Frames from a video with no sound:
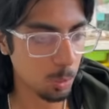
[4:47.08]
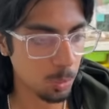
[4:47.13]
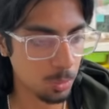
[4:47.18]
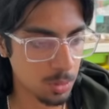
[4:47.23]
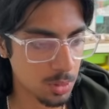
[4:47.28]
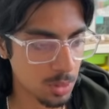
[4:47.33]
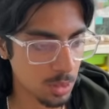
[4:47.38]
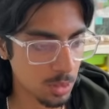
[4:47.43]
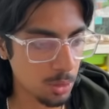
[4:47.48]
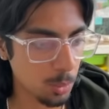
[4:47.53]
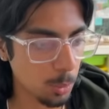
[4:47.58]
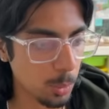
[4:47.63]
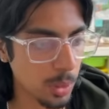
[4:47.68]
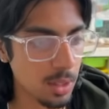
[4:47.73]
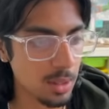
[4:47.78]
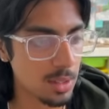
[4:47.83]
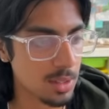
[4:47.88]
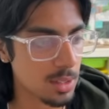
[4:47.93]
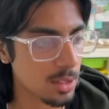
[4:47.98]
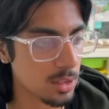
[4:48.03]
such a weird
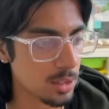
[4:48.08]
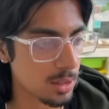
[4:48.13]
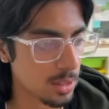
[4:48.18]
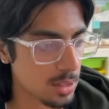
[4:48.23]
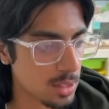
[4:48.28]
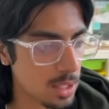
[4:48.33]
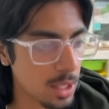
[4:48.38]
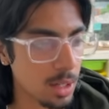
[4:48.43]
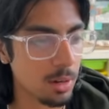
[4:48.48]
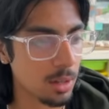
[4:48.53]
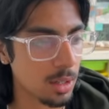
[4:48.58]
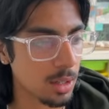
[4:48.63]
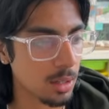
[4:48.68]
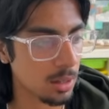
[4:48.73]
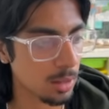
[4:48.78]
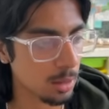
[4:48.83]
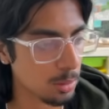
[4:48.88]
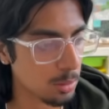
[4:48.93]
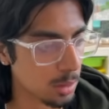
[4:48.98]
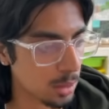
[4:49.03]
decision because they don't
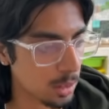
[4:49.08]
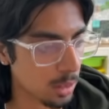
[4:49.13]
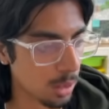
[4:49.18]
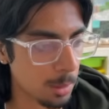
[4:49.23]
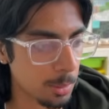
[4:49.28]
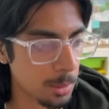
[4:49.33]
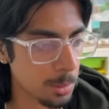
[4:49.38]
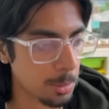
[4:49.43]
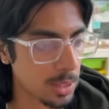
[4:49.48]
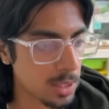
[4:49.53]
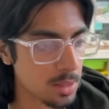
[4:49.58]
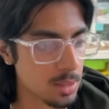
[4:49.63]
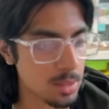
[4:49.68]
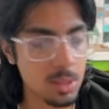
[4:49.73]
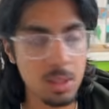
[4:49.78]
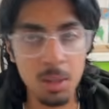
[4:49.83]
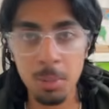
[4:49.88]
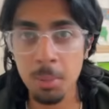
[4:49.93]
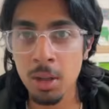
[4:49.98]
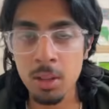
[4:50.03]
include her armor piece in
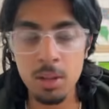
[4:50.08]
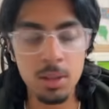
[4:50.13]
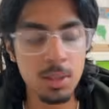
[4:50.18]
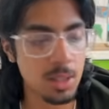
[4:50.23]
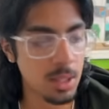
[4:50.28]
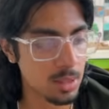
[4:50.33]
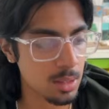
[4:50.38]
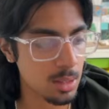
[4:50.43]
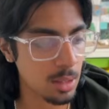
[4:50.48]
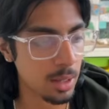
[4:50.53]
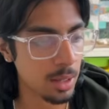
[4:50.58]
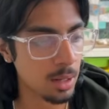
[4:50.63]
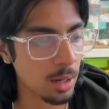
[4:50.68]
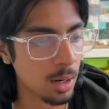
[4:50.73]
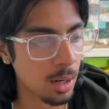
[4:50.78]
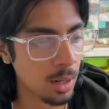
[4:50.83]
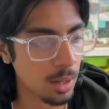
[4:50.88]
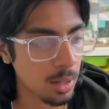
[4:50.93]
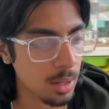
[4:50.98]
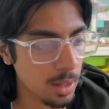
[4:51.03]
some other sets later
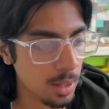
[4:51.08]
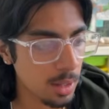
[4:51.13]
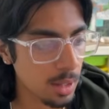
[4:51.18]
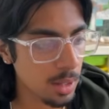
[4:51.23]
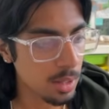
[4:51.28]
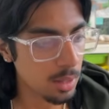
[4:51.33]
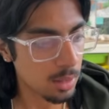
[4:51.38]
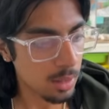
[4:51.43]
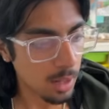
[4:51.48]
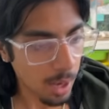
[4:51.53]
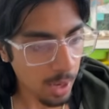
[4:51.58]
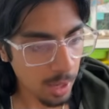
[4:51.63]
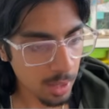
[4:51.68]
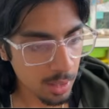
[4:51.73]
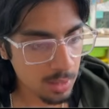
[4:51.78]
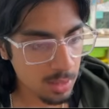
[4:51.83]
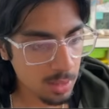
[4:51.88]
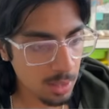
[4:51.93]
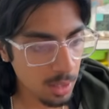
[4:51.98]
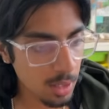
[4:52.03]
on.
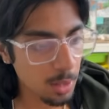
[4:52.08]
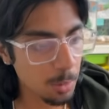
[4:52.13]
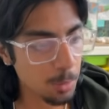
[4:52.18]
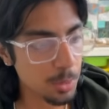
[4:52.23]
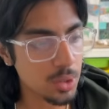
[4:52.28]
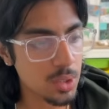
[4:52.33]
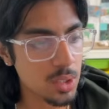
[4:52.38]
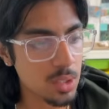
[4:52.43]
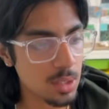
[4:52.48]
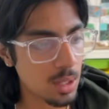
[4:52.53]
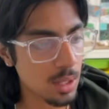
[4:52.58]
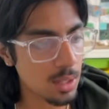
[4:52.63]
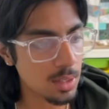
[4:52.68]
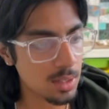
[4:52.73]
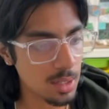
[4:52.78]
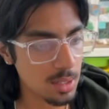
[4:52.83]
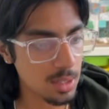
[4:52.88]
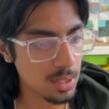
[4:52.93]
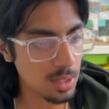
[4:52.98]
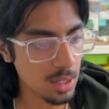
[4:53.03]
Knocked, which is good
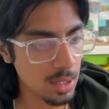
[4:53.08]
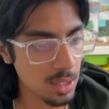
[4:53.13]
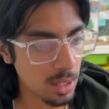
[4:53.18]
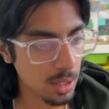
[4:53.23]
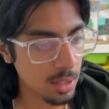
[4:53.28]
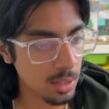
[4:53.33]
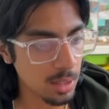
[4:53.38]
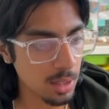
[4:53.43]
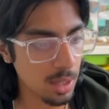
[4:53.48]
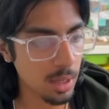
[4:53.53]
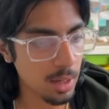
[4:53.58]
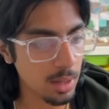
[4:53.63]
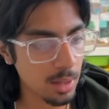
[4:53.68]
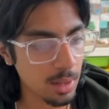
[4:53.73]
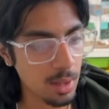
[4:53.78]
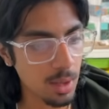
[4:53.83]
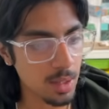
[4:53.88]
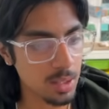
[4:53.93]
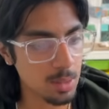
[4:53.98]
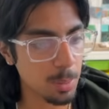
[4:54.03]
to see. Again,
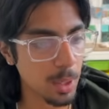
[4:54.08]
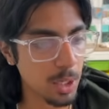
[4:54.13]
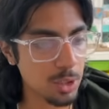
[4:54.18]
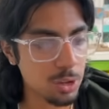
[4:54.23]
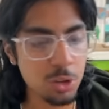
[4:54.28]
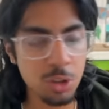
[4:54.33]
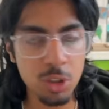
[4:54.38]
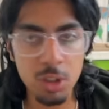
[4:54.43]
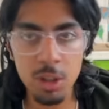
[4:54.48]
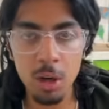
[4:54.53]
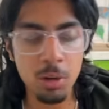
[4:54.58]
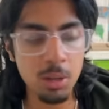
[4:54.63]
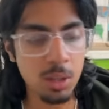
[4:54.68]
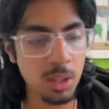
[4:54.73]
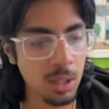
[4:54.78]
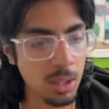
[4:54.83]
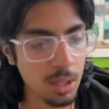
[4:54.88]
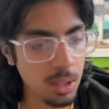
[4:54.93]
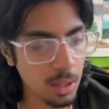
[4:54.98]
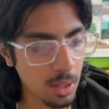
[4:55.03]
a Spectral
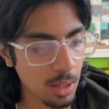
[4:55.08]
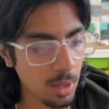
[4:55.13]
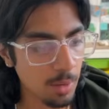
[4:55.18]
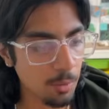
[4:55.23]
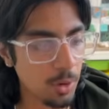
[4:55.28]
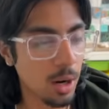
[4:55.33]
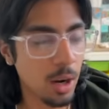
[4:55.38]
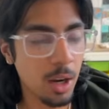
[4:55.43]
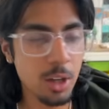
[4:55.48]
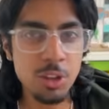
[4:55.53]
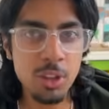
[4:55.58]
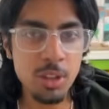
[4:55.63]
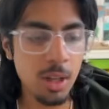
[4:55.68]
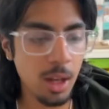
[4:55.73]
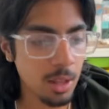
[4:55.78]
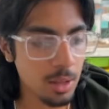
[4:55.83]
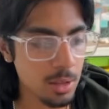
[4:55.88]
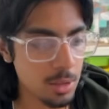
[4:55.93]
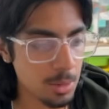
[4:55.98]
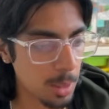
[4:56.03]
Dragonian, For
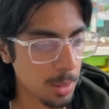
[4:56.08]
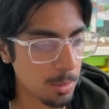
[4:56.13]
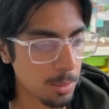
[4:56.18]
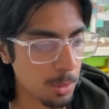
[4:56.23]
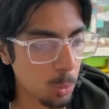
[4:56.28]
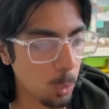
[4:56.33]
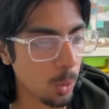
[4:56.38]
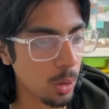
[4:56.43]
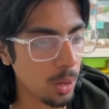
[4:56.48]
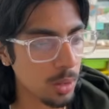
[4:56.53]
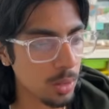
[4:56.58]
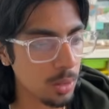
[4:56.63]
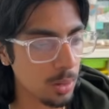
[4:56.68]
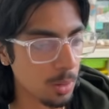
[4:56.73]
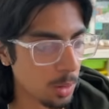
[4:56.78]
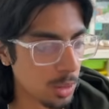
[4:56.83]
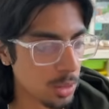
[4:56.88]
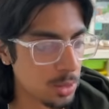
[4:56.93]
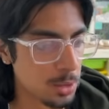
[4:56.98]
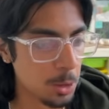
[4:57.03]
$100, maybe one
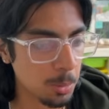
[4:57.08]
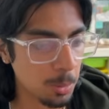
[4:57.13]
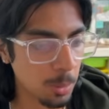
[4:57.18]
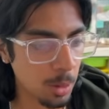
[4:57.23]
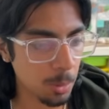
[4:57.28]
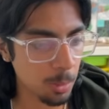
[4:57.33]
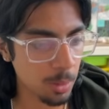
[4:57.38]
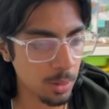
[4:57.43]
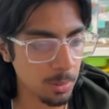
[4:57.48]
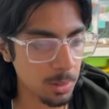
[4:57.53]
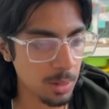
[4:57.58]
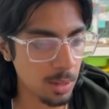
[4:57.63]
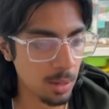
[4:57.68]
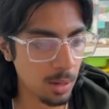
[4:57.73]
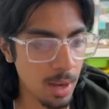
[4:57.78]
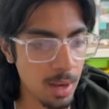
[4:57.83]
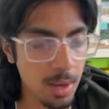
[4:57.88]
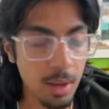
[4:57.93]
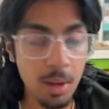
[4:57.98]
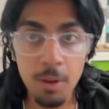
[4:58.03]
or two more would have been
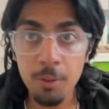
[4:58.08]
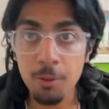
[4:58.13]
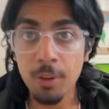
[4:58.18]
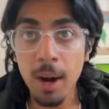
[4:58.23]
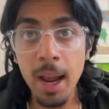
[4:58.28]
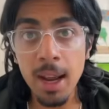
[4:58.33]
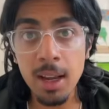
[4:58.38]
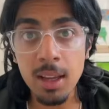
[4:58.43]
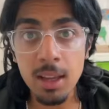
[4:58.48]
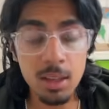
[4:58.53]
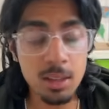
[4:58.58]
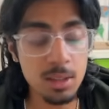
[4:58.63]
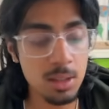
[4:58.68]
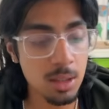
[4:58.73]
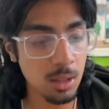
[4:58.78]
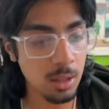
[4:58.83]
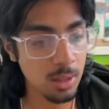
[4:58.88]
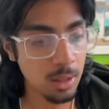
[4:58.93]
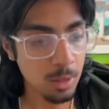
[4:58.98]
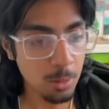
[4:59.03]
great. Frack is a
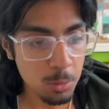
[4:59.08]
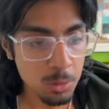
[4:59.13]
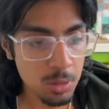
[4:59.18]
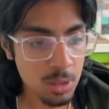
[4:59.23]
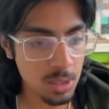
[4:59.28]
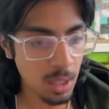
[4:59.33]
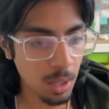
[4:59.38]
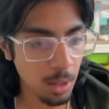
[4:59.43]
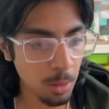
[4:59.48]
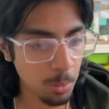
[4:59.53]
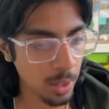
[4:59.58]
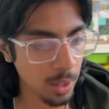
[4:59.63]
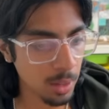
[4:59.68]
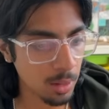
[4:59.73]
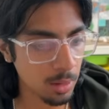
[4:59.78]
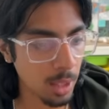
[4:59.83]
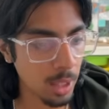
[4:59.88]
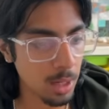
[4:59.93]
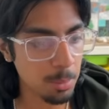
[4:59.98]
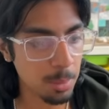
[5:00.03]
huge sell, while a
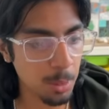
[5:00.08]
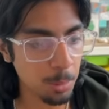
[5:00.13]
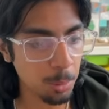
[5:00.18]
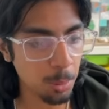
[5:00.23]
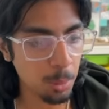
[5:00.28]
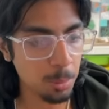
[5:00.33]
lot of people will